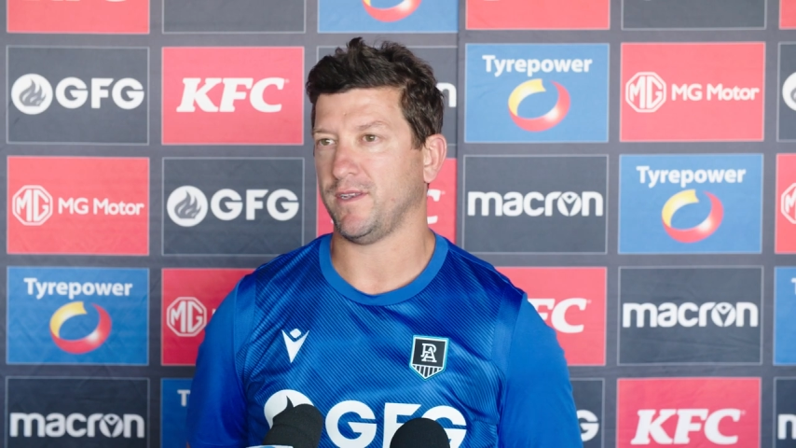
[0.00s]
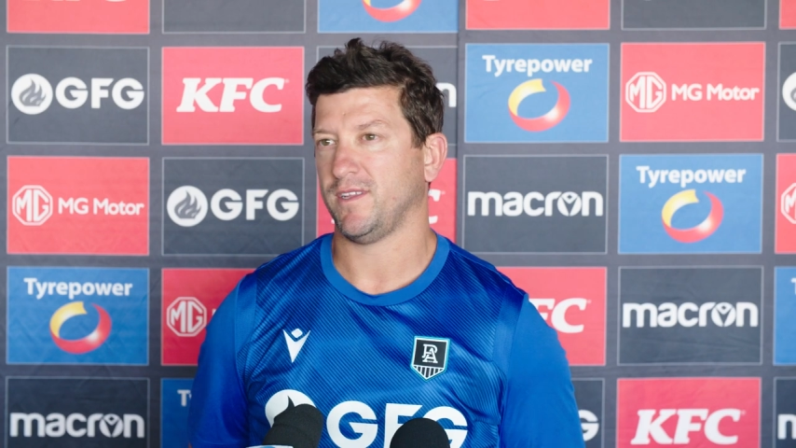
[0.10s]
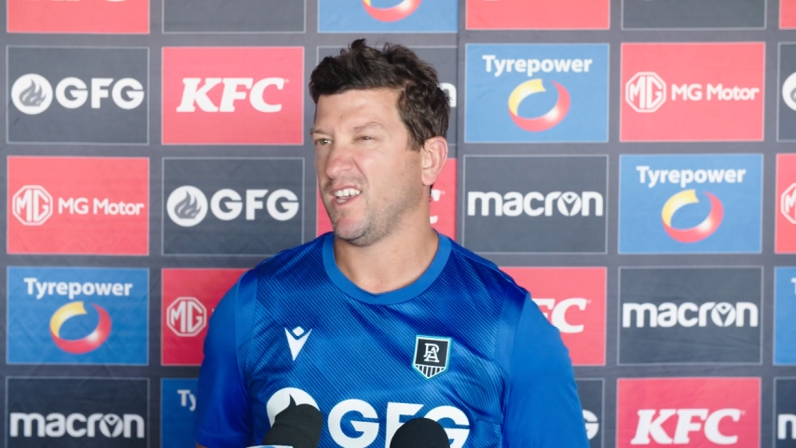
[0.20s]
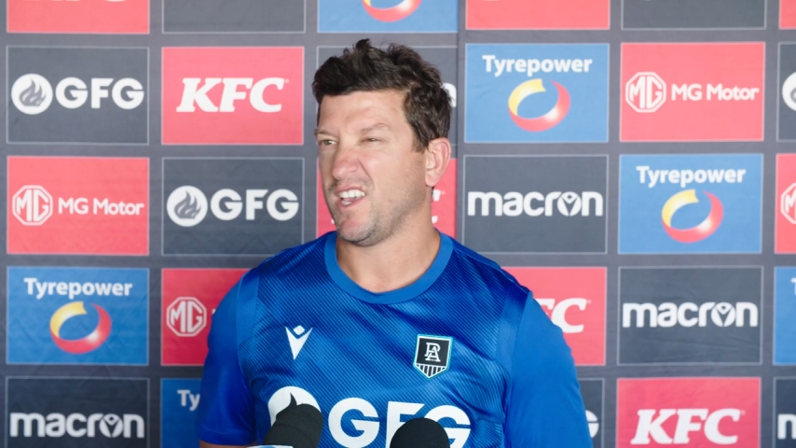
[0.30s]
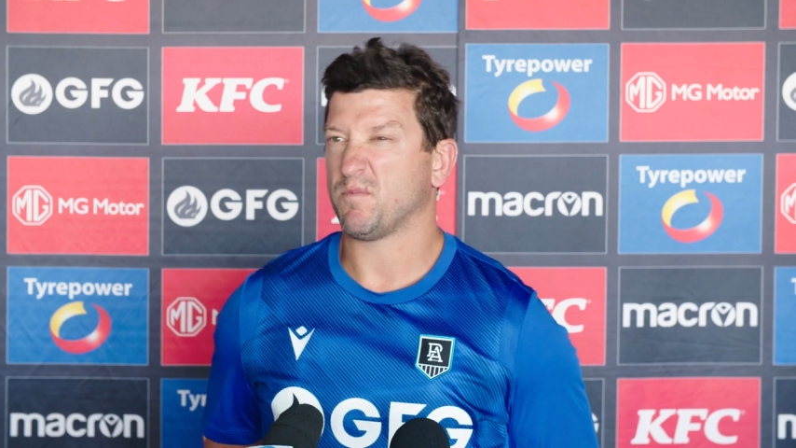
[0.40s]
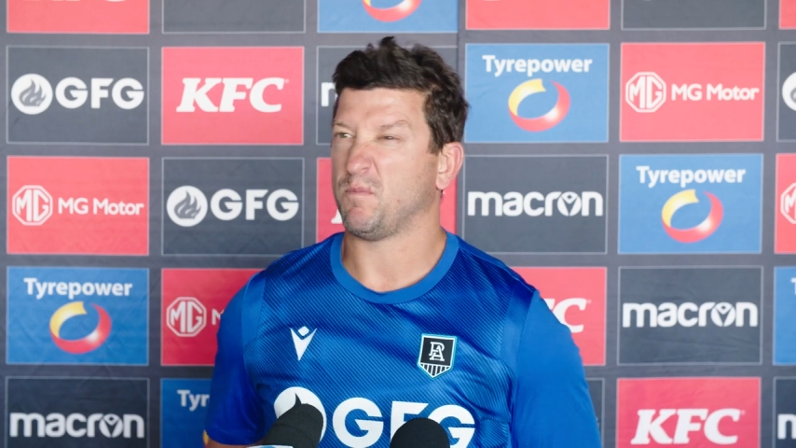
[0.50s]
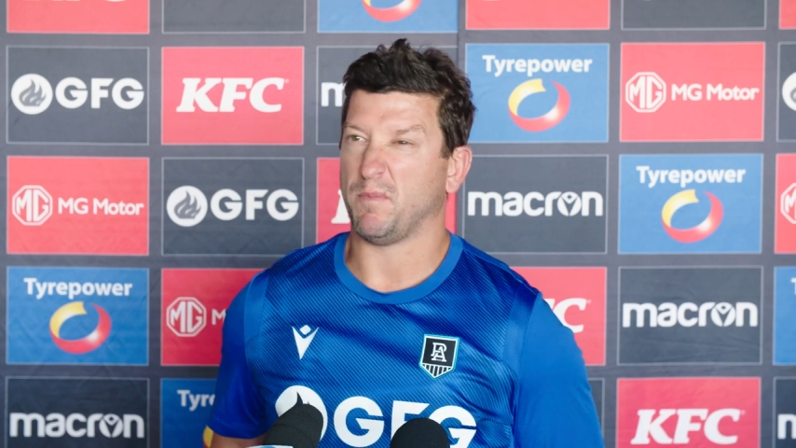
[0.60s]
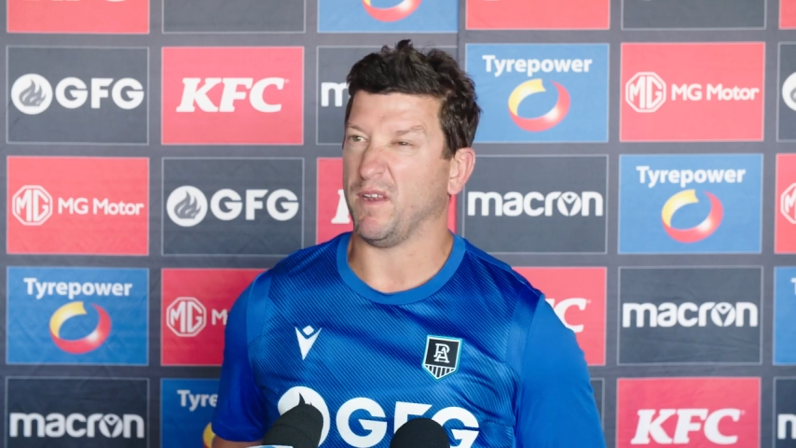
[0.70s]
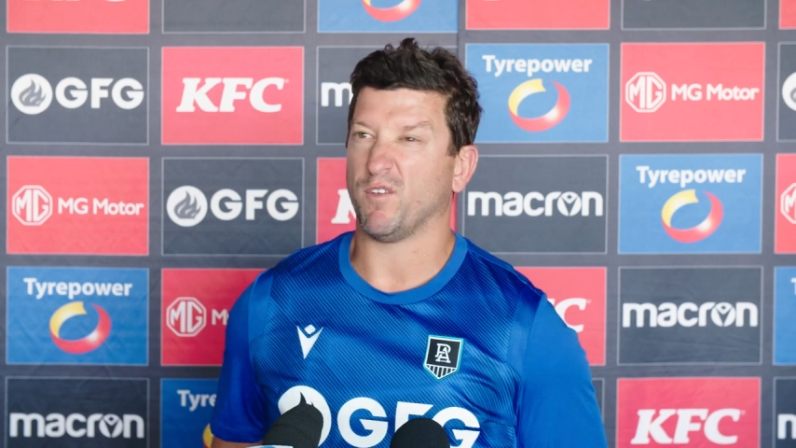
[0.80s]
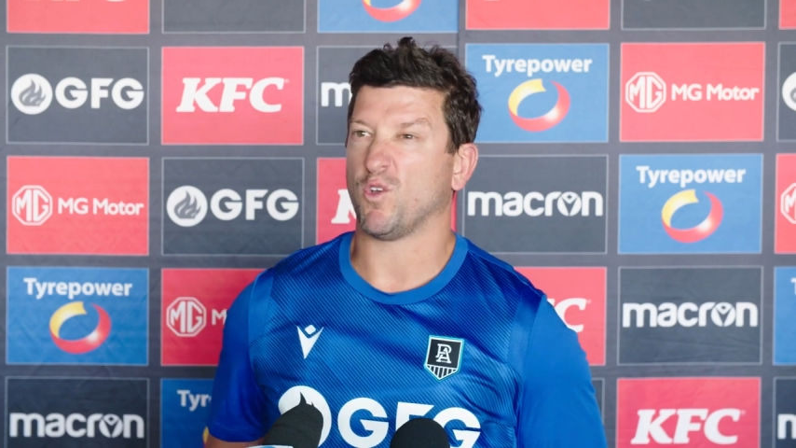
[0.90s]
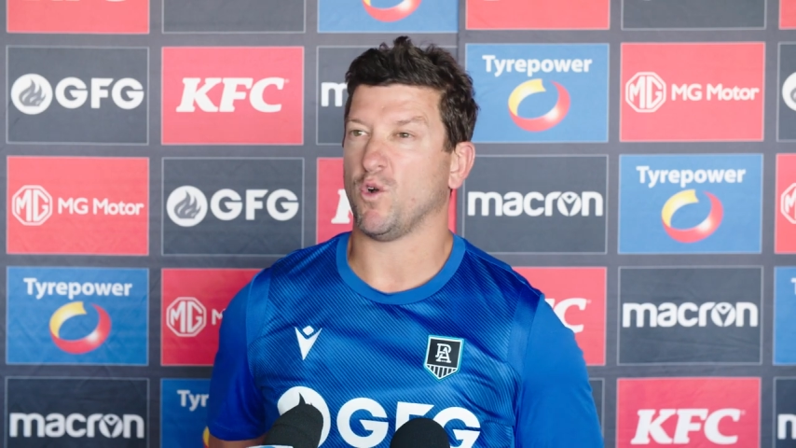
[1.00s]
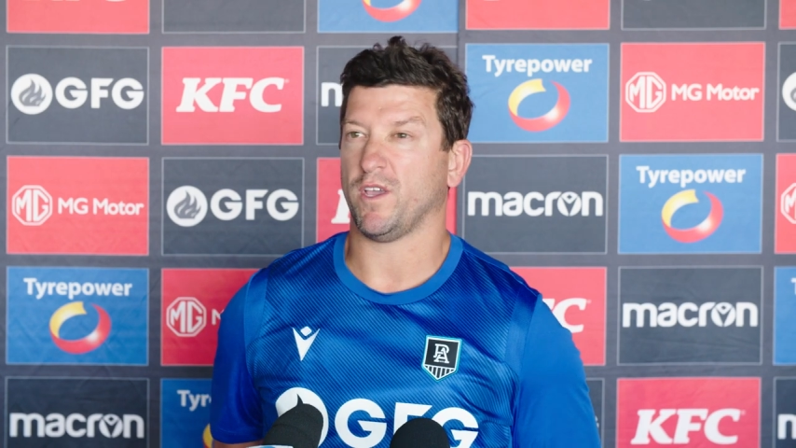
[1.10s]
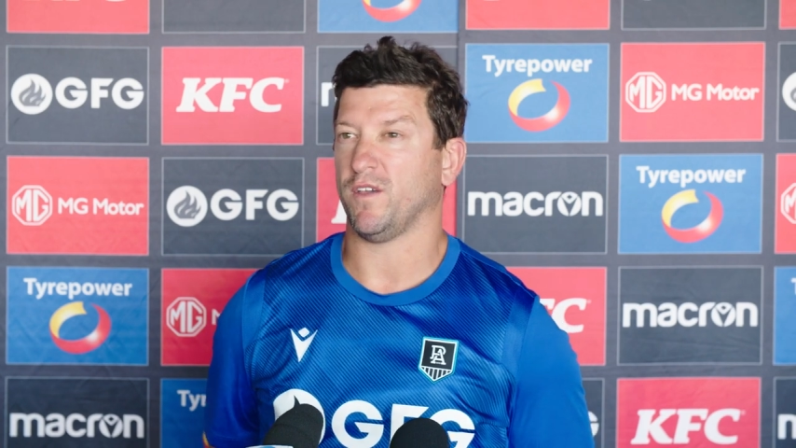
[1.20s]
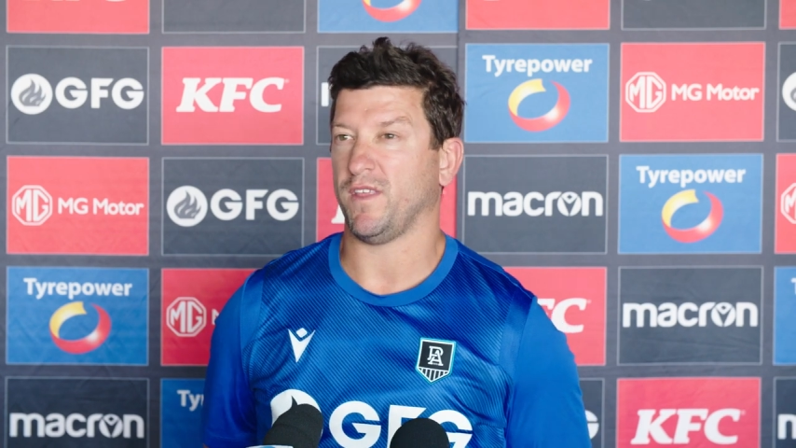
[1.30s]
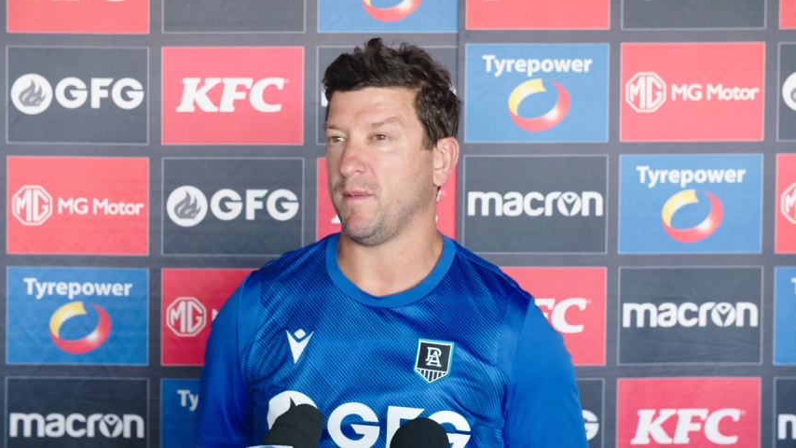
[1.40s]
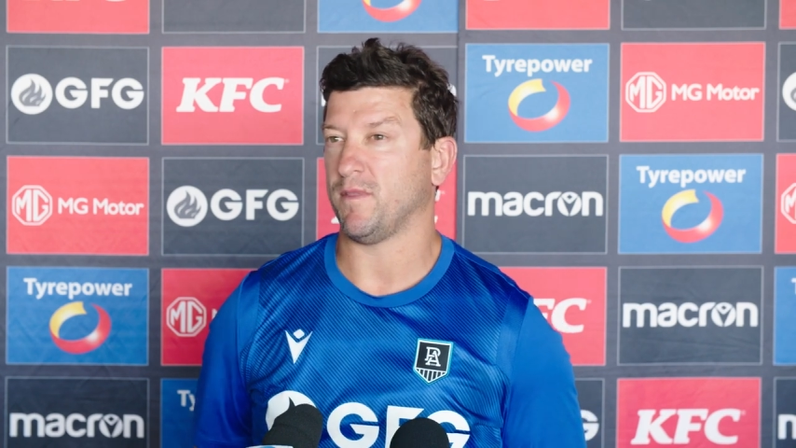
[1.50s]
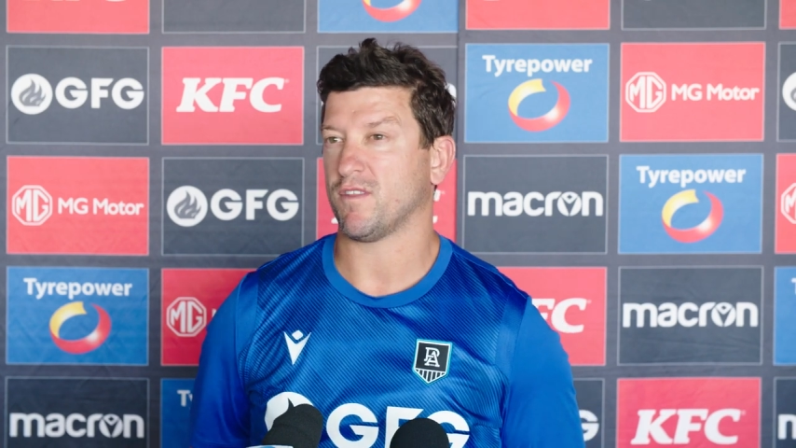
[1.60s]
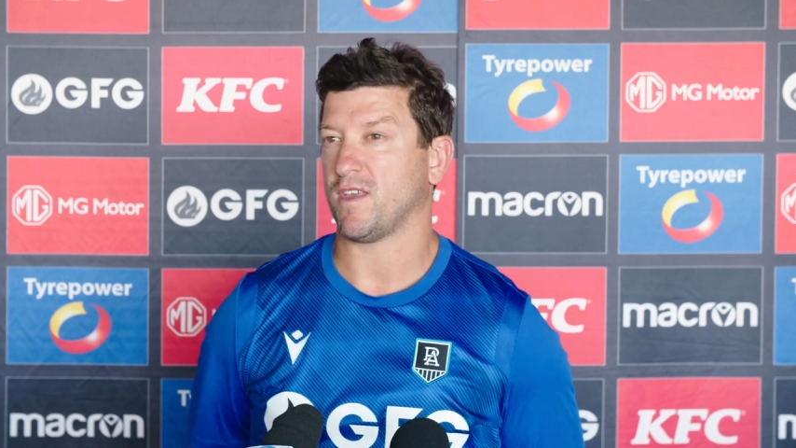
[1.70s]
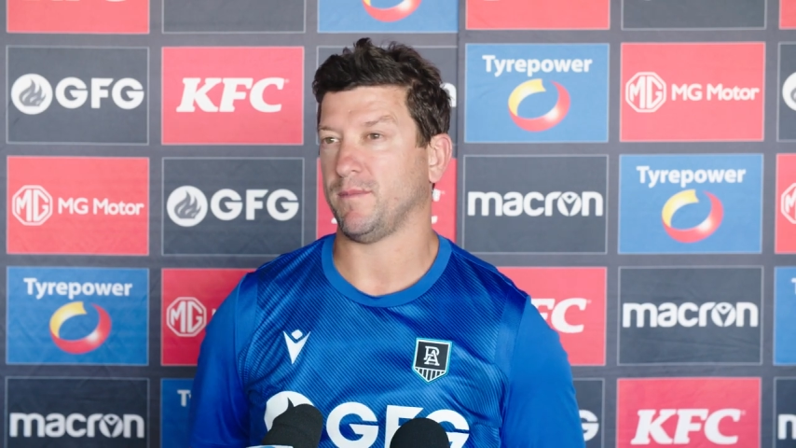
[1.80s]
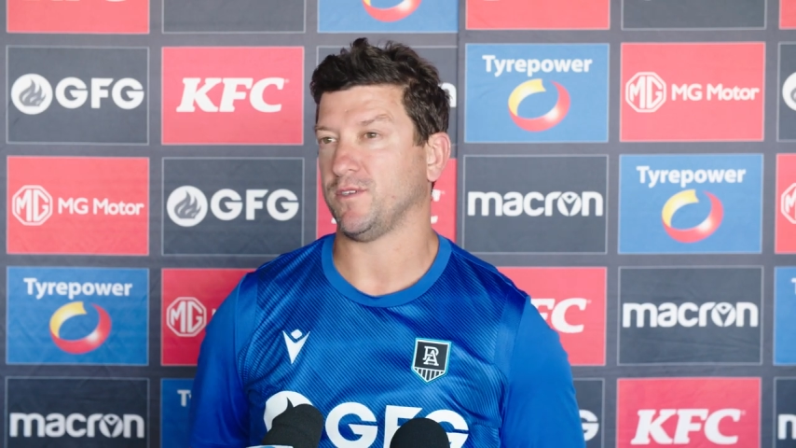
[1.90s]
and it's a bit of a corky on the hip at the
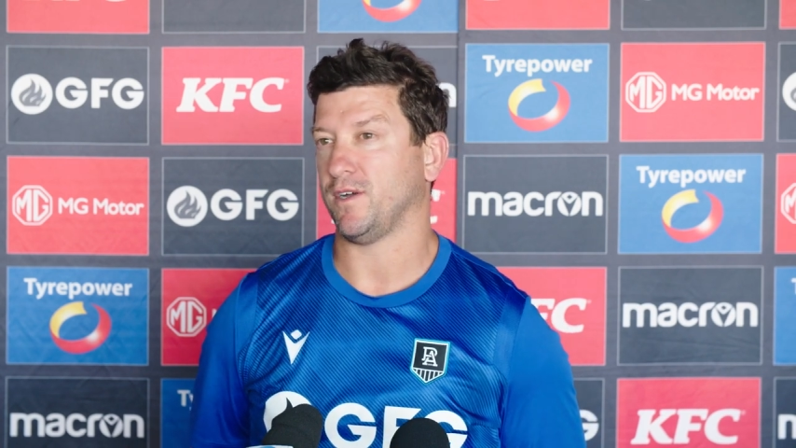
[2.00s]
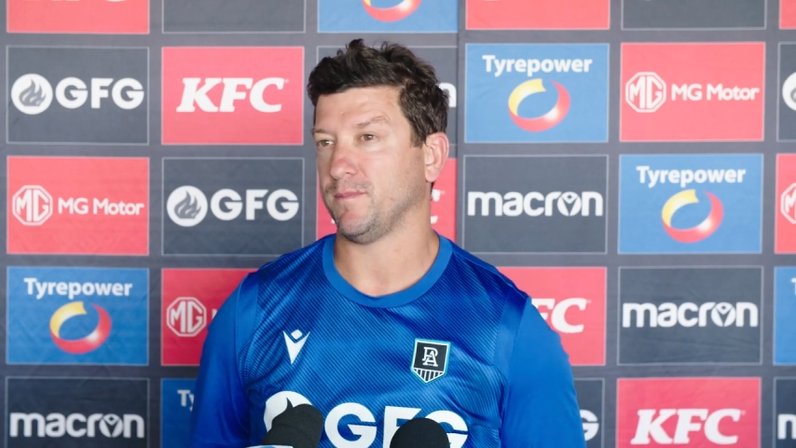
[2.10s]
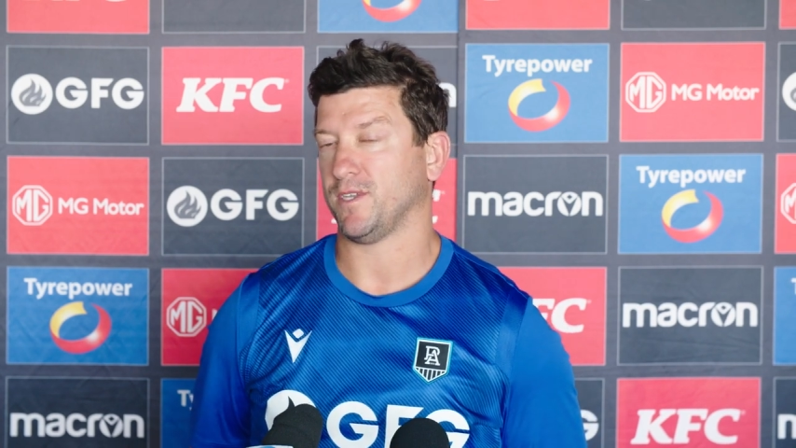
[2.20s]
same time.